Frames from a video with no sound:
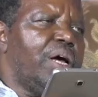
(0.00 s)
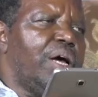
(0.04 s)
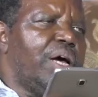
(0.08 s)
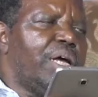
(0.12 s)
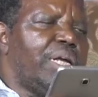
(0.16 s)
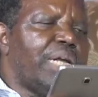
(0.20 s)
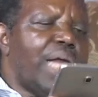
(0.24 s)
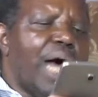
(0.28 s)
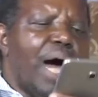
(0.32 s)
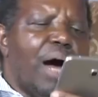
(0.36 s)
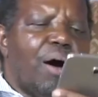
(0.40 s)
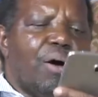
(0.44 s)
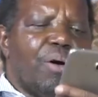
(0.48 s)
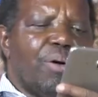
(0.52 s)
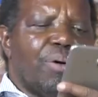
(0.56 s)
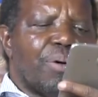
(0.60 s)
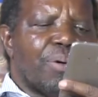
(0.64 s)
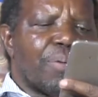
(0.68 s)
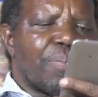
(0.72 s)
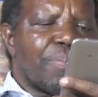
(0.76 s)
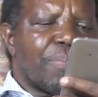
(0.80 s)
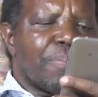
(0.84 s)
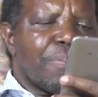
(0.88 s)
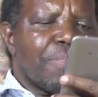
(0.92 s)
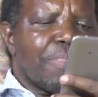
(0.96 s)

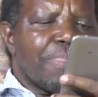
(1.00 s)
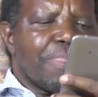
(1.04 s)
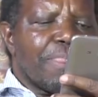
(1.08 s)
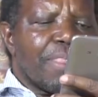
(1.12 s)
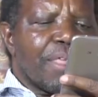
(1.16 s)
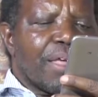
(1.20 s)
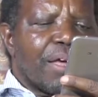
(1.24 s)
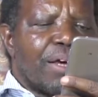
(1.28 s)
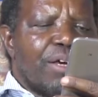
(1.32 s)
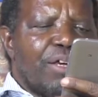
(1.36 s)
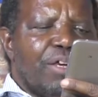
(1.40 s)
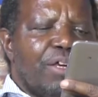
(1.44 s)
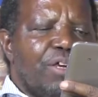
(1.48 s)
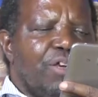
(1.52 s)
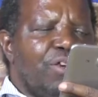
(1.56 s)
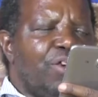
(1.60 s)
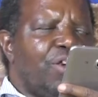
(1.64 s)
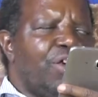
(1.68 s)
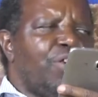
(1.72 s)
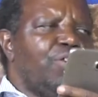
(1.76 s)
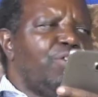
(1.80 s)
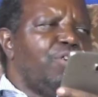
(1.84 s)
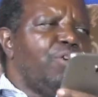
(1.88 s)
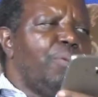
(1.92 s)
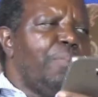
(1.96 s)
Now,
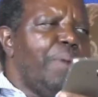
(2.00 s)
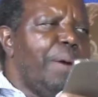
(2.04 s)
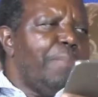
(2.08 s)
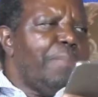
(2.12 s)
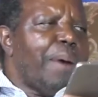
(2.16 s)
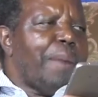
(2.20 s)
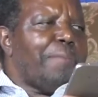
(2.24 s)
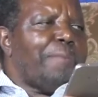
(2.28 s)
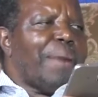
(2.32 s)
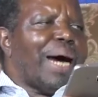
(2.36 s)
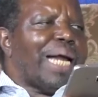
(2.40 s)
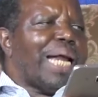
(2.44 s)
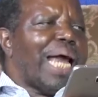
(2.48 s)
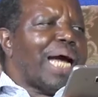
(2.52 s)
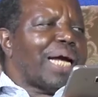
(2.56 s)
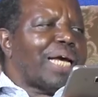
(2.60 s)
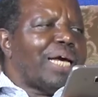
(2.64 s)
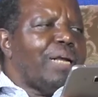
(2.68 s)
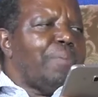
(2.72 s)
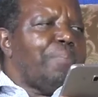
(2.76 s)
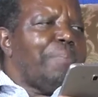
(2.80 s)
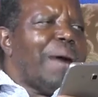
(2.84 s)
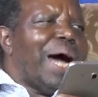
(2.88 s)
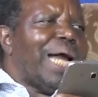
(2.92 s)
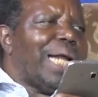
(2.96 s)
you remember Balak
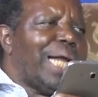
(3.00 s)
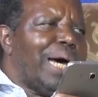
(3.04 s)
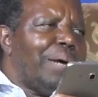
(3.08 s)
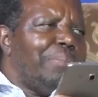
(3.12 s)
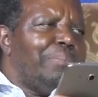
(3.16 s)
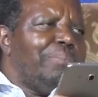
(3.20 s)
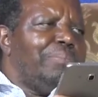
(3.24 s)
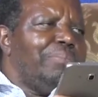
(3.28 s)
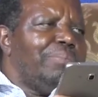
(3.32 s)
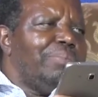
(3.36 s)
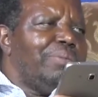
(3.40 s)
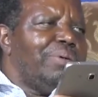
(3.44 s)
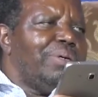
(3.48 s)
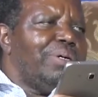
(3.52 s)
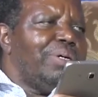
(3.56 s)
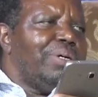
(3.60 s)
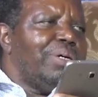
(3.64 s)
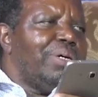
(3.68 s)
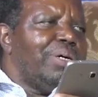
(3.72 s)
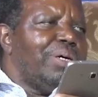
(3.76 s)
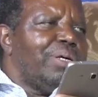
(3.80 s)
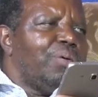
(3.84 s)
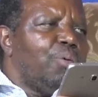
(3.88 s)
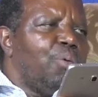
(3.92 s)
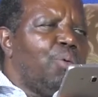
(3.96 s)
and Balaam
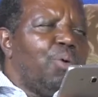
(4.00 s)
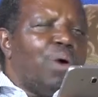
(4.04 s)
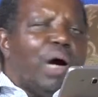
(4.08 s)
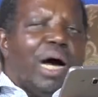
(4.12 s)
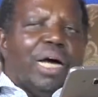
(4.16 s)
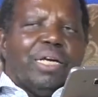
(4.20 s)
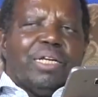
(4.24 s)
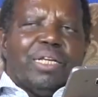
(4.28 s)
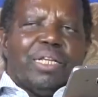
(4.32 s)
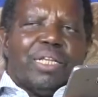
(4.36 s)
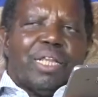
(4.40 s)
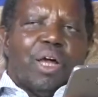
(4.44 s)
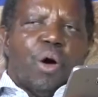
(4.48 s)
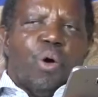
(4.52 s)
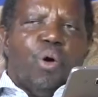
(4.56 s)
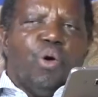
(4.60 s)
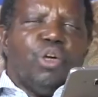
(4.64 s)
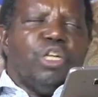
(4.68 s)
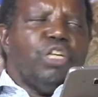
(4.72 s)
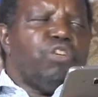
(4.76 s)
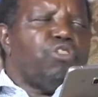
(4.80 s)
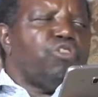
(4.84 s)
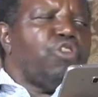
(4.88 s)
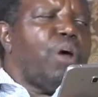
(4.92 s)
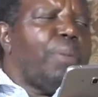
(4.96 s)
and the whole
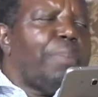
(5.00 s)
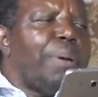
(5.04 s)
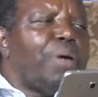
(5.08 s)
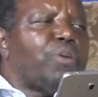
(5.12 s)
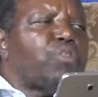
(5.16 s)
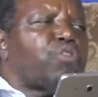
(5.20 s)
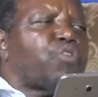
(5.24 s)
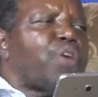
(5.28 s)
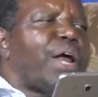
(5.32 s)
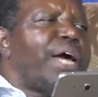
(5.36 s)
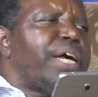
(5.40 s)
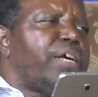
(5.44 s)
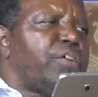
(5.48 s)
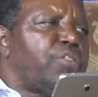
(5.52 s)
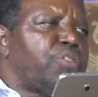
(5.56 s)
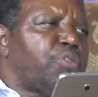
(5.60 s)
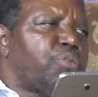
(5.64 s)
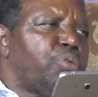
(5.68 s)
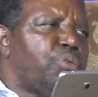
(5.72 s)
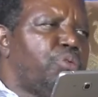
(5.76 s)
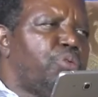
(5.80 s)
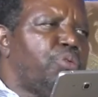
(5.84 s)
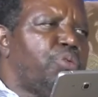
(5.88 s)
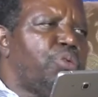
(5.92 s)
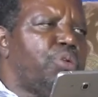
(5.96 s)
issue about trying
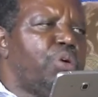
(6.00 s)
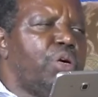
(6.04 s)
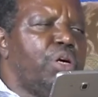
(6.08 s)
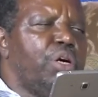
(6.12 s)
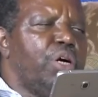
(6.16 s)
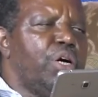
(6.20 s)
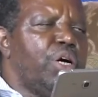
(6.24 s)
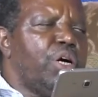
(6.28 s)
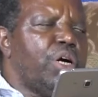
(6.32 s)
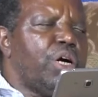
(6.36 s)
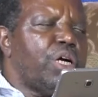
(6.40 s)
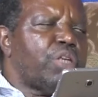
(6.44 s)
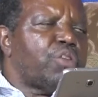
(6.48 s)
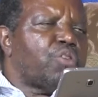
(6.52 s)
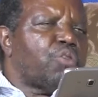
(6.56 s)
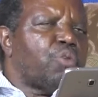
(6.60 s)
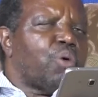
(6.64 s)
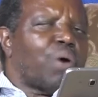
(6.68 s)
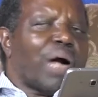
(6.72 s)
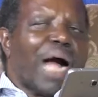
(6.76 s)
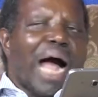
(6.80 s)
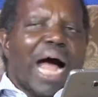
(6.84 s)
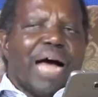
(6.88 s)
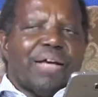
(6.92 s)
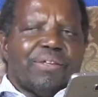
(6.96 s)
to
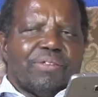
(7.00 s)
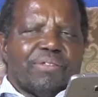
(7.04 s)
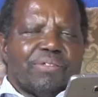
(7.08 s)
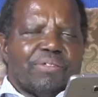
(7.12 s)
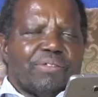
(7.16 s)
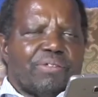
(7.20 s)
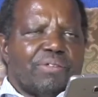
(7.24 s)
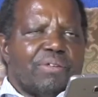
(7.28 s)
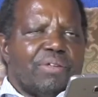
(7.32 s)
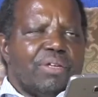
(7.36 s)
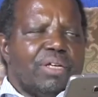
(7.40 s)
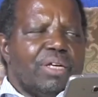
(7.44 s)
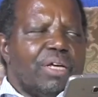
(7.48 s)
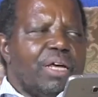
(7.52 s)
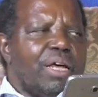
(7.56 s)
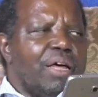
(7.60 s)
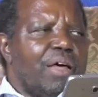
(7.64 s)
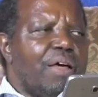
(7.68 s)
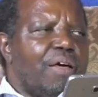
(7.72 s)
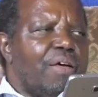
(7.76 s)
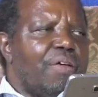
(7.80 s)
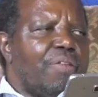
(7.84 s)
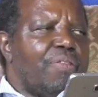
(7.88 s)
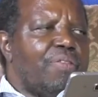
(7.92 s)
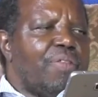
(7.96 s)
curse
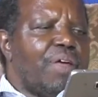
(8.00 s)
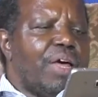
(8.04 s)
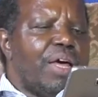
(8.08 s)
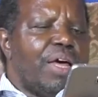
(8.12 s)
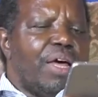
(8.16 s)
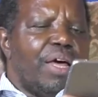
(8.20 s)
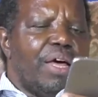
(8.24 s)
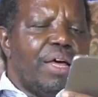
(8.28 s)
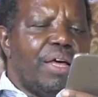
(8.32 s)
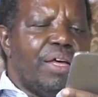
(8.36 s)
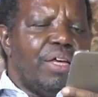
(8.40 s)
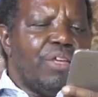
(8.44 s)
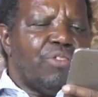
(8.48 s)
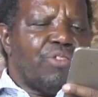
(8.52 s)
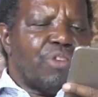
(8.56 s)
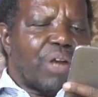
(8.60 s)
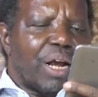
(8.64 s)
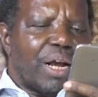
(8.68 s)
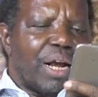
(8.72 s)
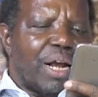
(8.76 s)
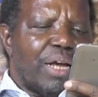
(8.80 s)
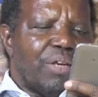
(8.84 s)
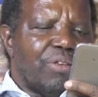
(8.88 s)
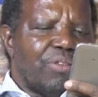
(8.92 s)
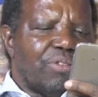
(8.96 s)
the
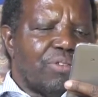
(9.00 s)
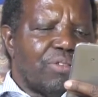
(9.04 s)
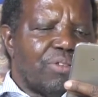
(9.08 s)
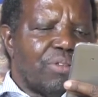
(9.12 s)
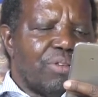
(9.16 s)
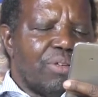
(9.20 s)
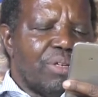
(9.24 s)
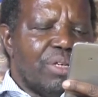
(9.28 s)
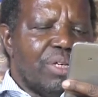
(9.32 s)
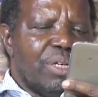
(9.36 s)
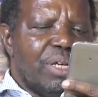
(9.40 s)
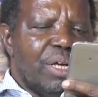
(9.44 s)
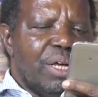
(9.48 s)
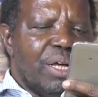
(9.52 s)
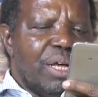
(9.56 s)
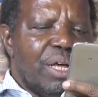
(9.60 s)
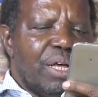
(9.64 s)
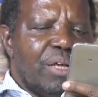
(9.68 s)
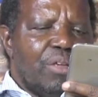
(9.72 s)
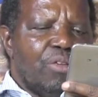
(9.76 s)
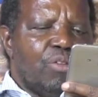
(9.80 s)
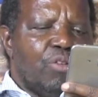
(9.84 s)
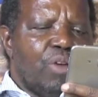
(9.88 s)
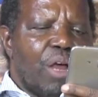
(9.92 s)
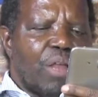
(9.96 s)
Israelites.
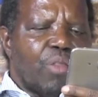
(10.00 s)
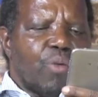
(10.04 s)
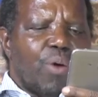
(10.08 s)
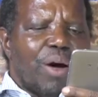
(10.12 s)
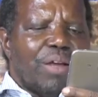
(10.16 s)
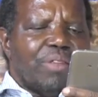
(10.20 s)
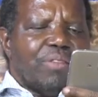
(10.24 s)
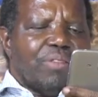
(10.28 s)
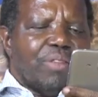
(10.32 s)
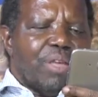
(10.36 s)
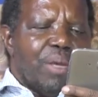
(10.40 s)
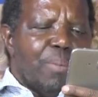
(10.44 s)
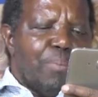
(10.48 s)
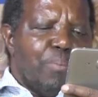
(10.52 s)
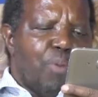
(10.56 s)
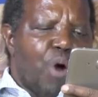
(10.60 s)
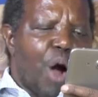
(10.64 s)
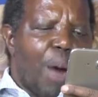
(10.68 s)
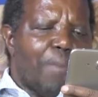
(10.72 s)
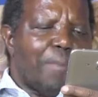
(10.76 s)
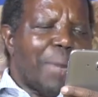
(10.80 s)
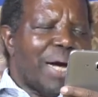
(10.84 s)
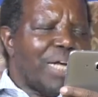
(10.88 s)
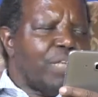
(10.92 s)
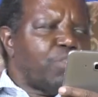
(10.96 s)
In other words, the
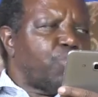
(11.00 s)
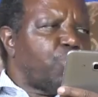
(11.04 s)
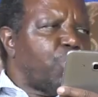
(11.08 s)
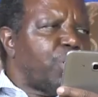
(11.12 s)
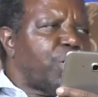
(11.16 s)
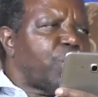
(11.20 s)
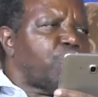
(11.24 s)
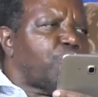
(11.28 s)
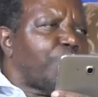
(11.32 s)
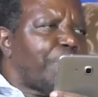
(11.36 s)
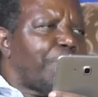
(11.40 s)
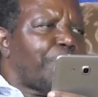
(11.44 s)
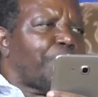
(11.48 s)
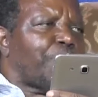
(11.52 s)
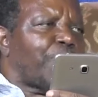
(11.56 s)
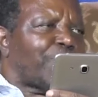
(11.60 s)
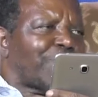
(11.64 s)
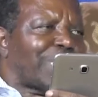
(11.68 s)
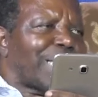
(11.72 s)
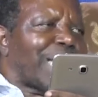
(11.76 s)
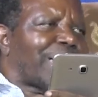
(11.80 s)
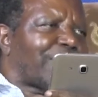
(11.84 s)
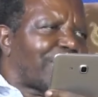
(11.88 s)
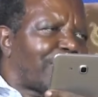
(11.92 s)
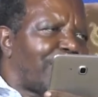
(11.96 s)
Moabites wanted to be
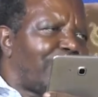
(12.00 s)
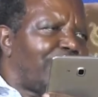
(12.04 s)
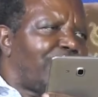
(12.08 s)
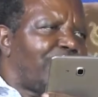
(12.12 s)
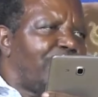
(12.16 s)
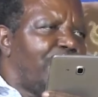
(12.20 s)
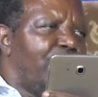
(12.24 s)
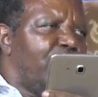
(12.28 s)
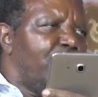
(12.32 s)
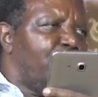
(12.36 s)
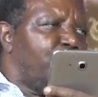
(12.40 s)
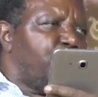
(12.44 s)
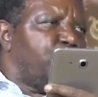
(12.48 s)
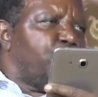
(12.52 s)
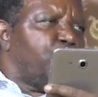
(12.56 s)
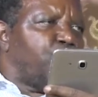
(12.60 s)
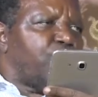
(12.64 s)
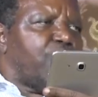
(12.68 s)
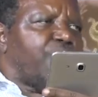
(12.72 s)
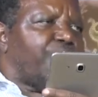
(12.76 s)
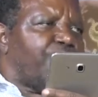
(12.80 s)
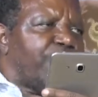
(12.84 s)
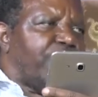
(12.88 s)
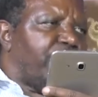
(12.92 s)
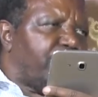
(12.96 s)
protected through
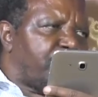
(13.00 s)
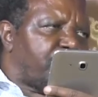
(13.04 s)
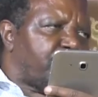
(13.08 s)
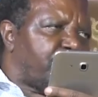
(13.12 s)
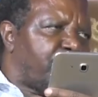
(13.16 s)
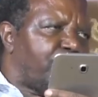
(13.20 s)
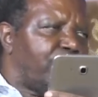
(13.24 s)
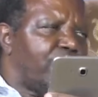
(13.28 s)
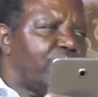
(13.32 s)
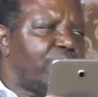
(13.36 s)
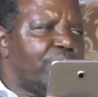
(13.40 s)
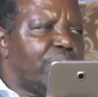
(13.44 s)
divination.